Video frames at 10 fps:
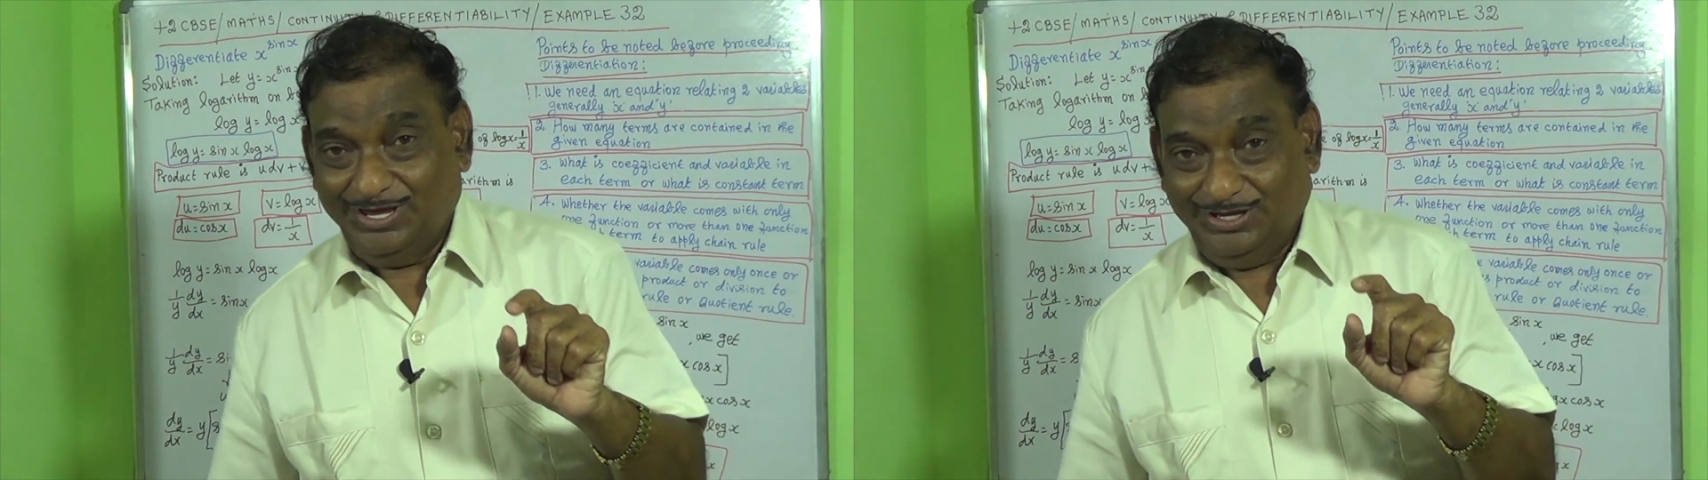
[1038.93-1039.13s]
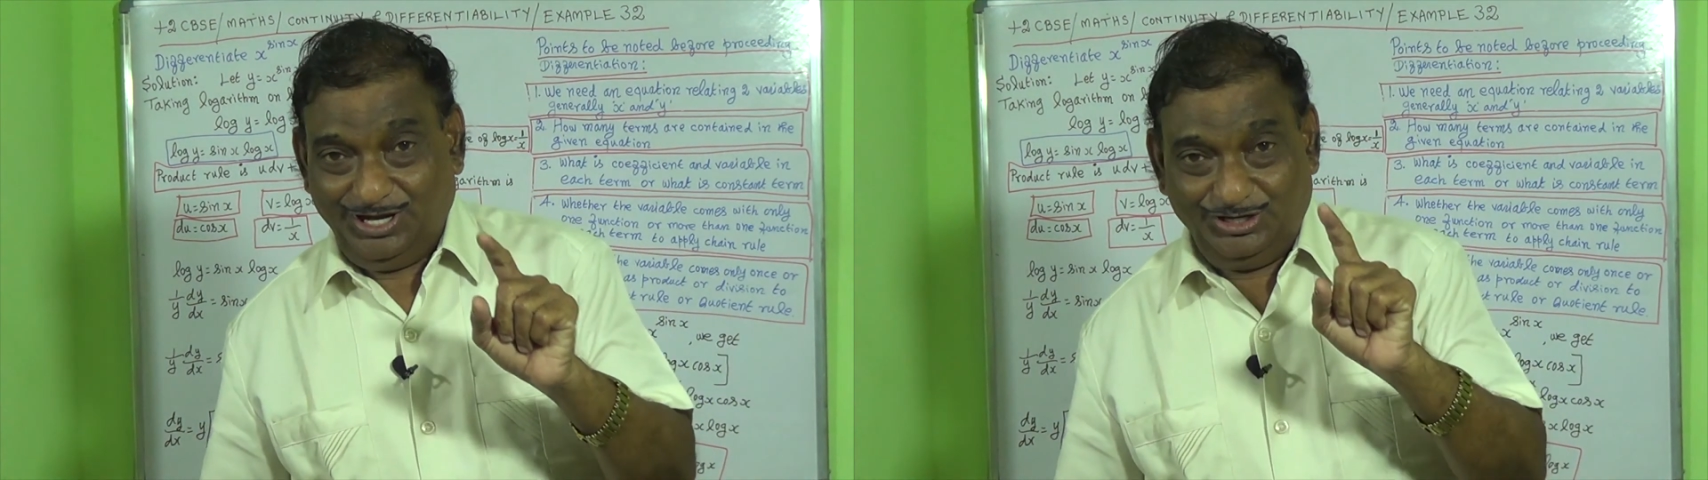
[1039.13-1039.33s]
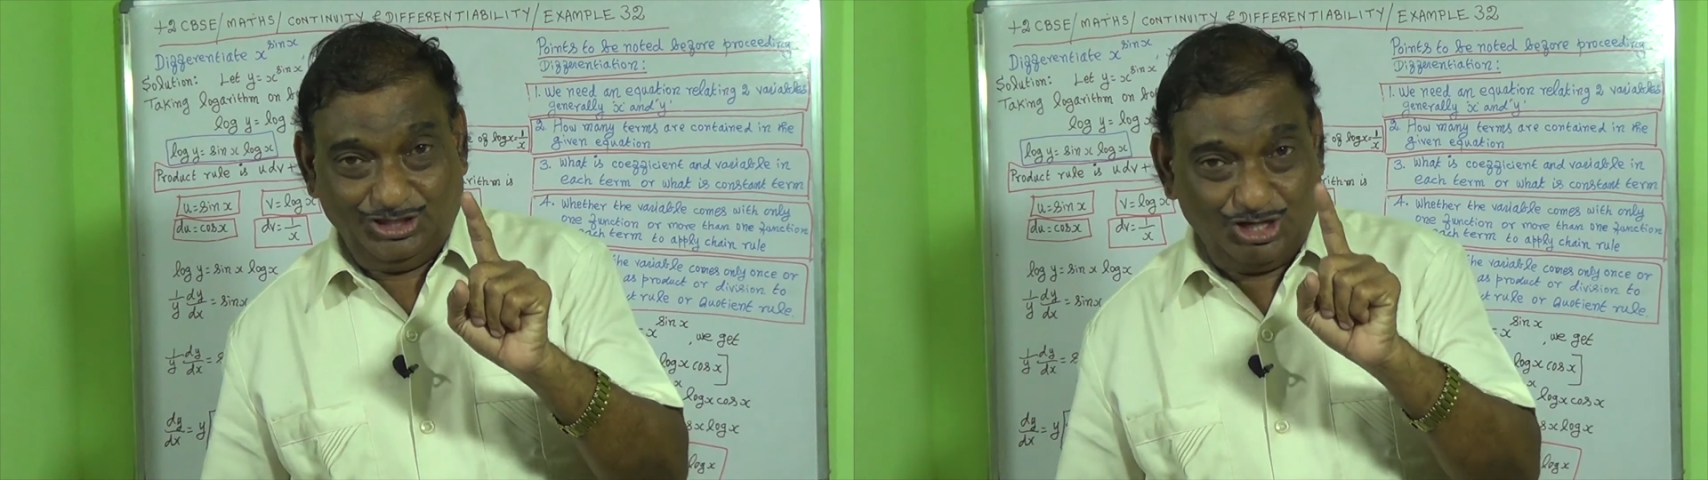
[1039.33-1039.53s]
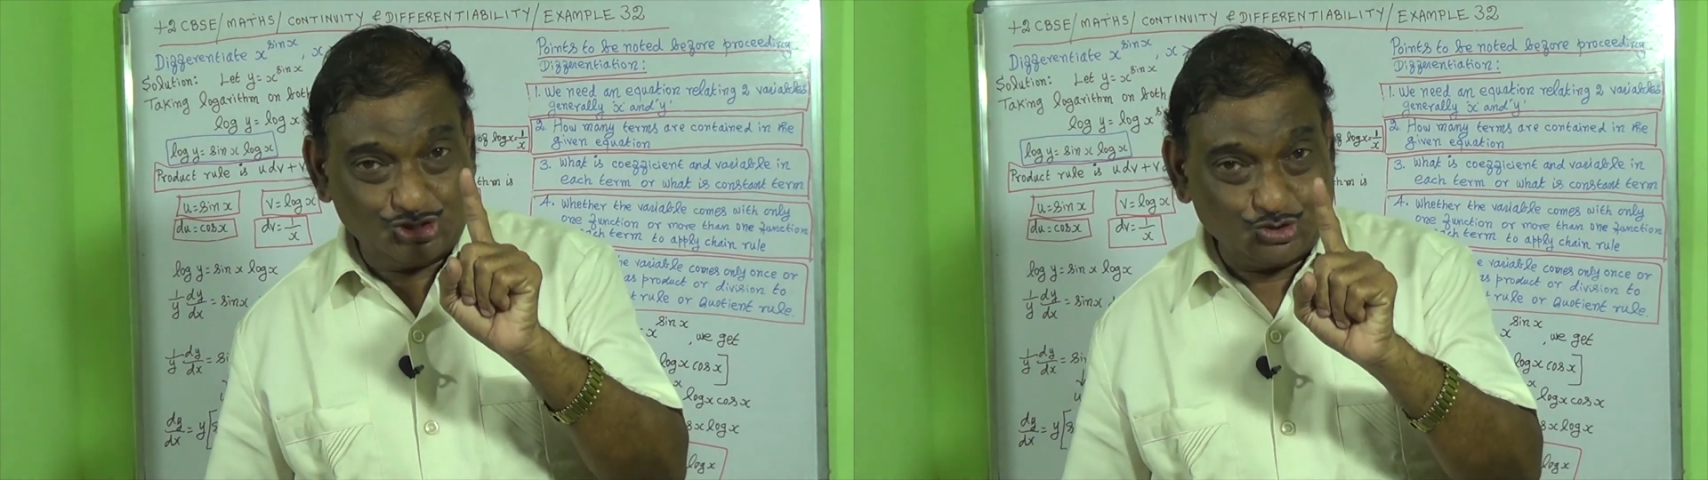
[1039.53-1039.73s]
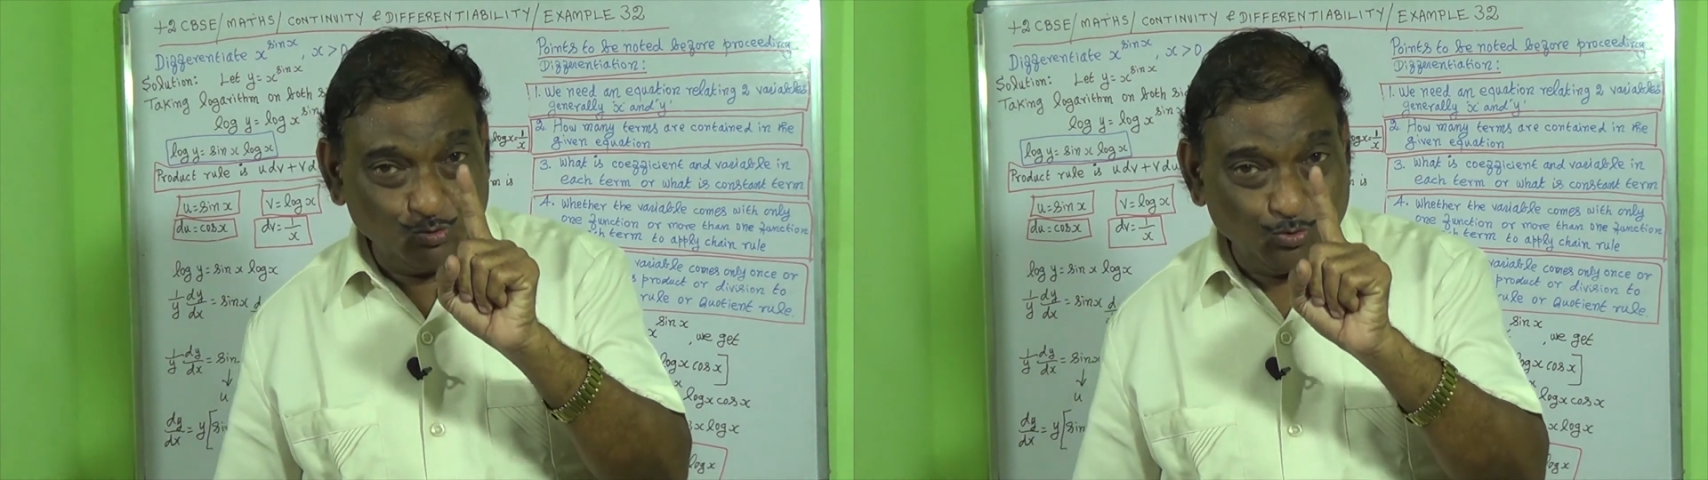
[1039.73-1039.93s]
in
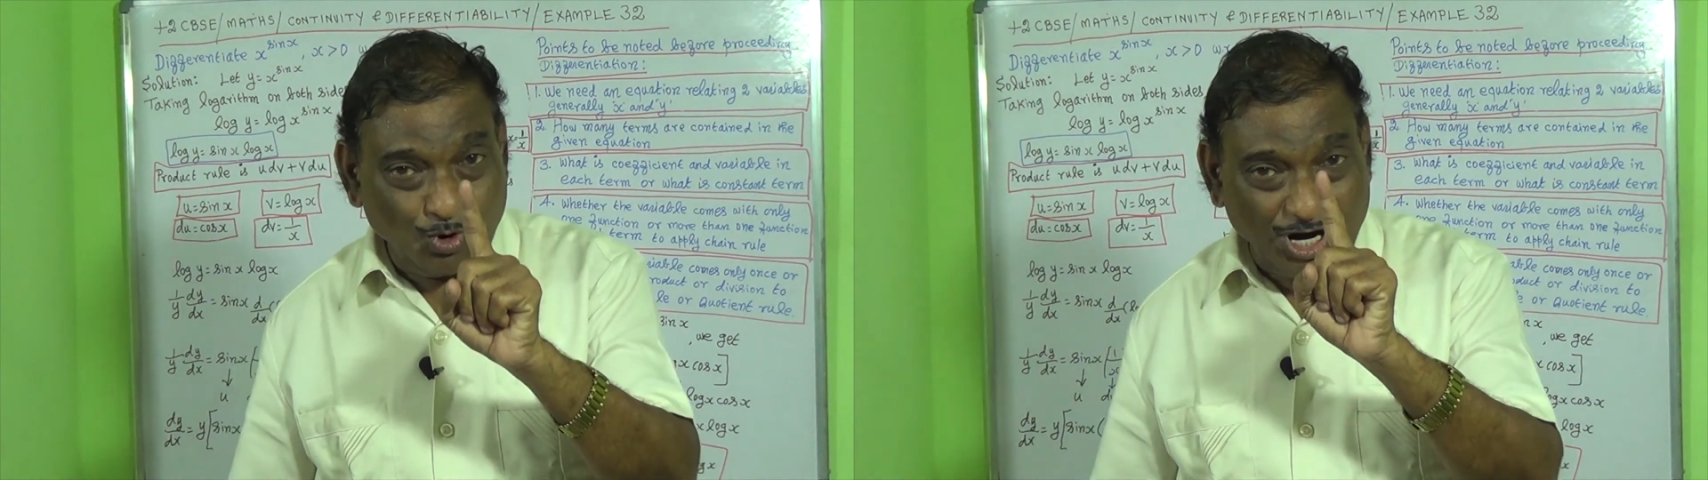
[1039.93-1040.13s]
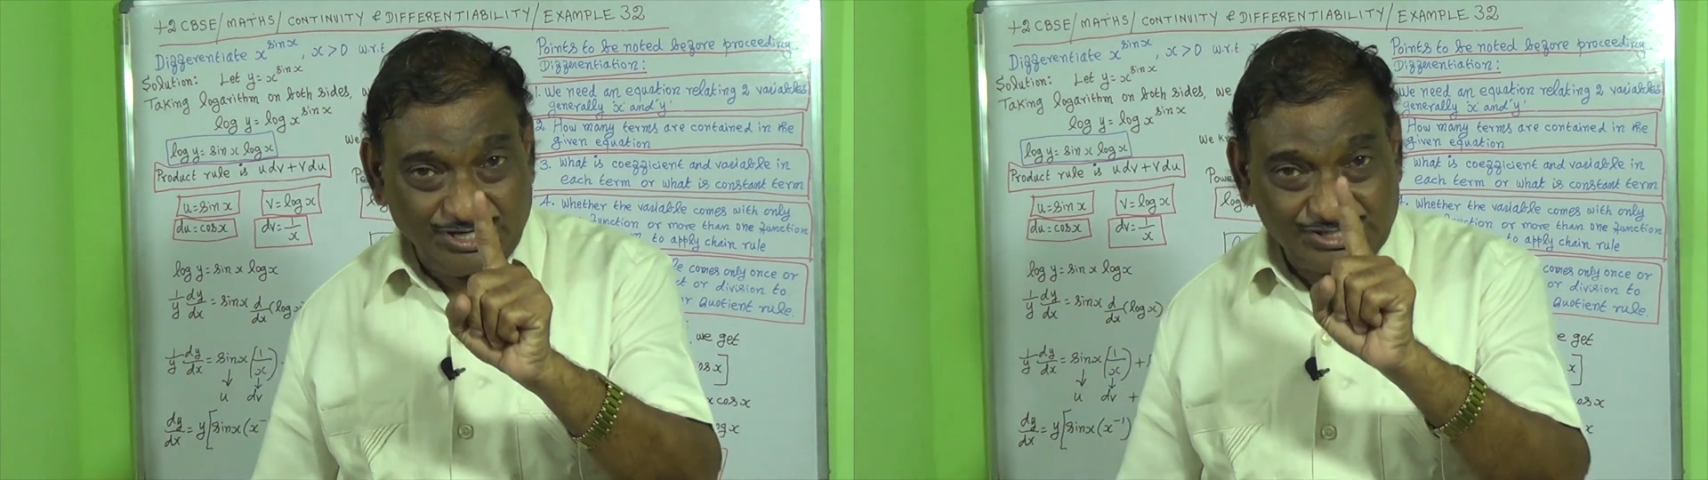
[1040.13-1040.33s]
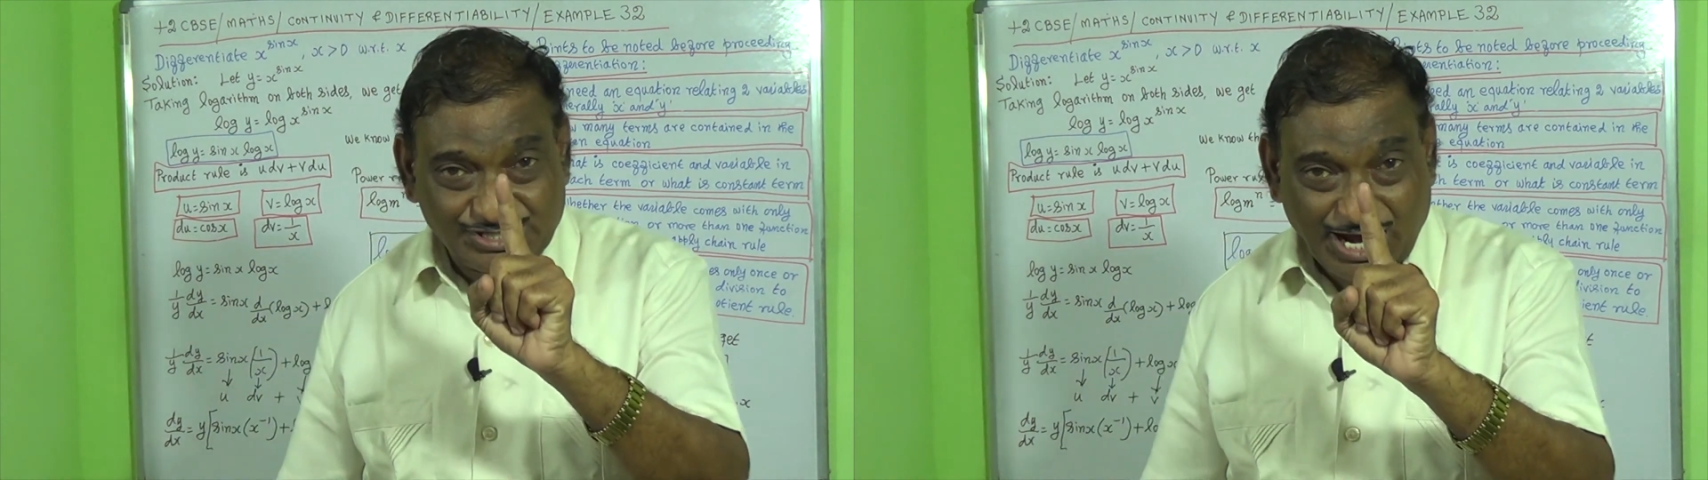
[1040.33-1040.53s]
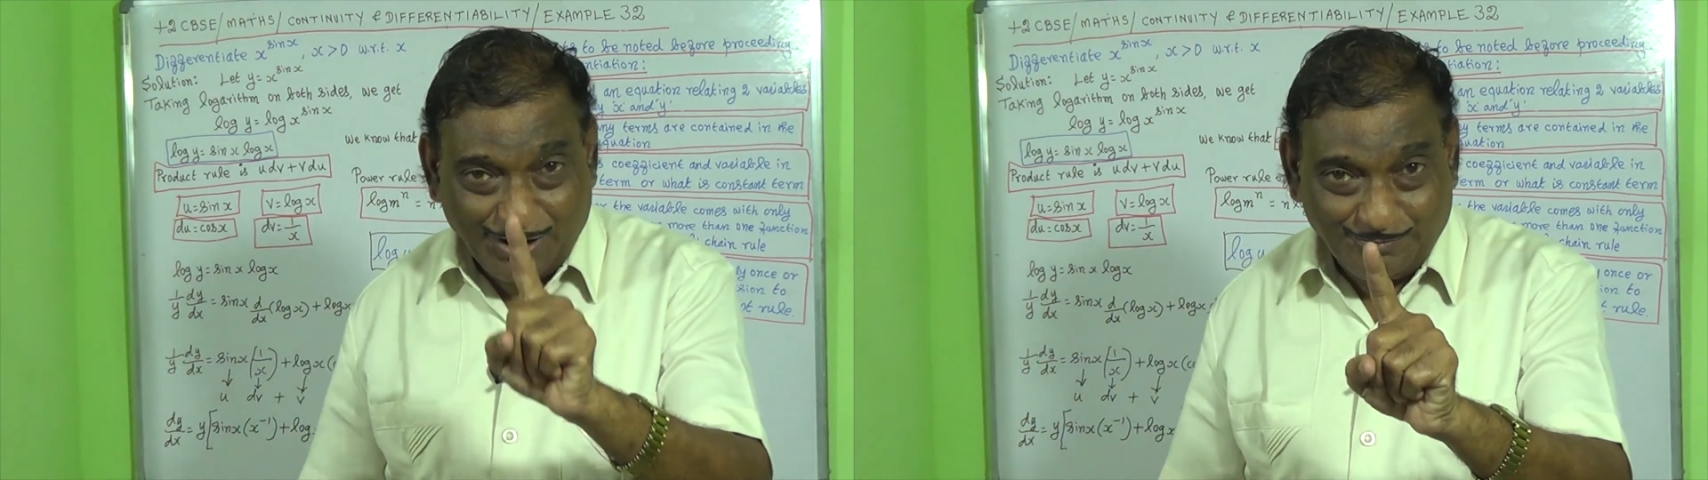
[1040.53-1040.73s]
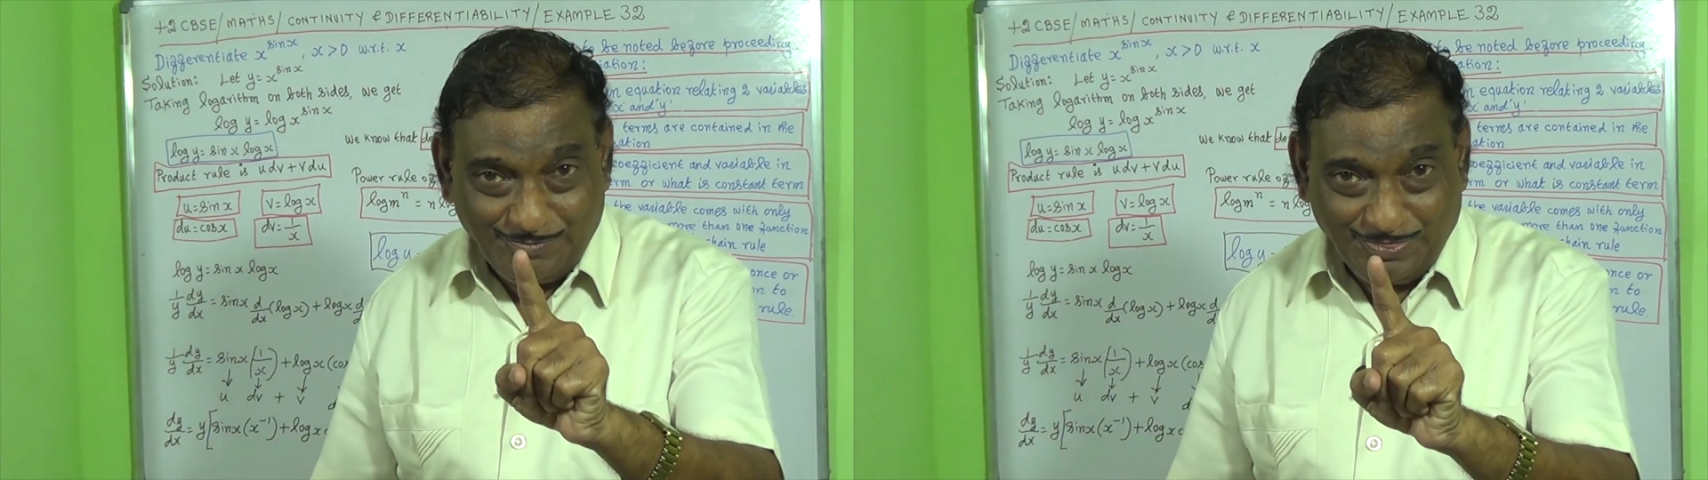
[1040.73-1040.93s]
this one
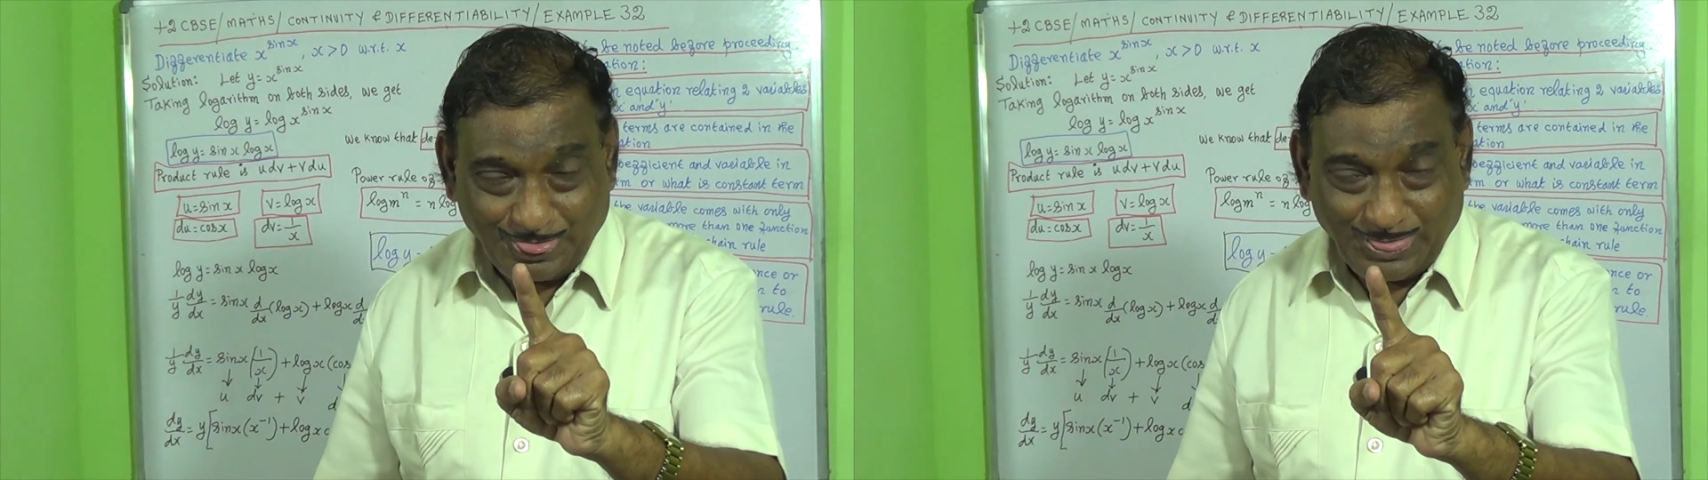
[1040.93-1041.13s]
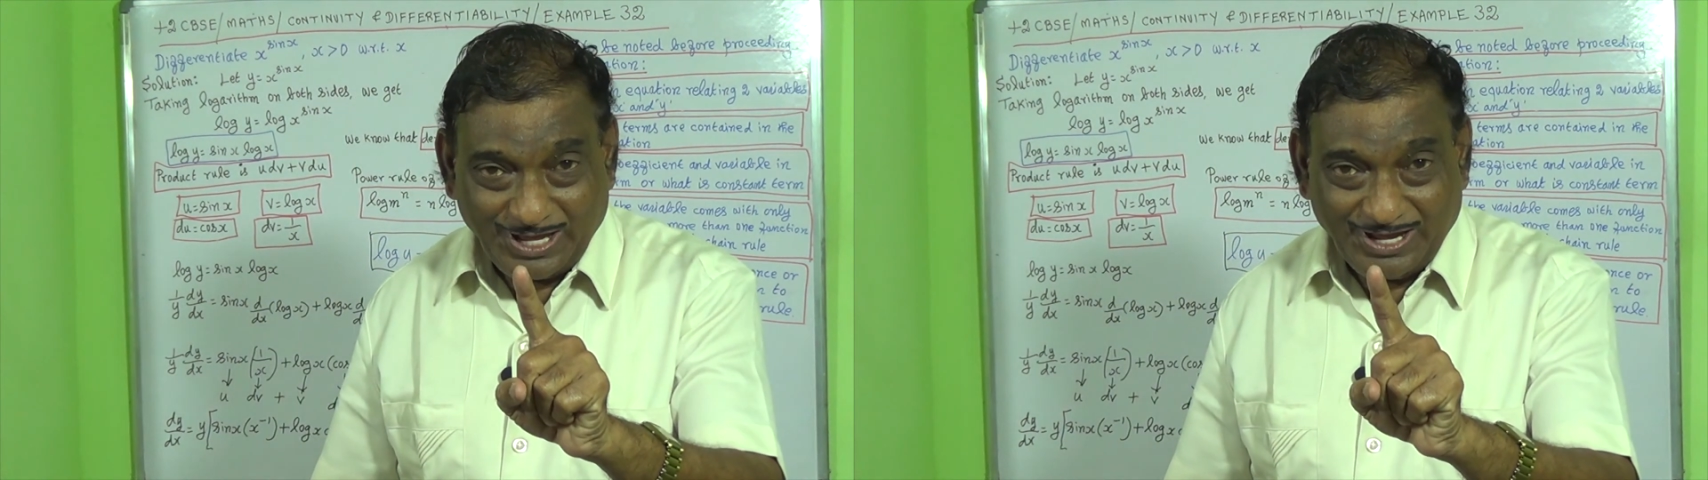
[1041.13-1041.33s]
sum,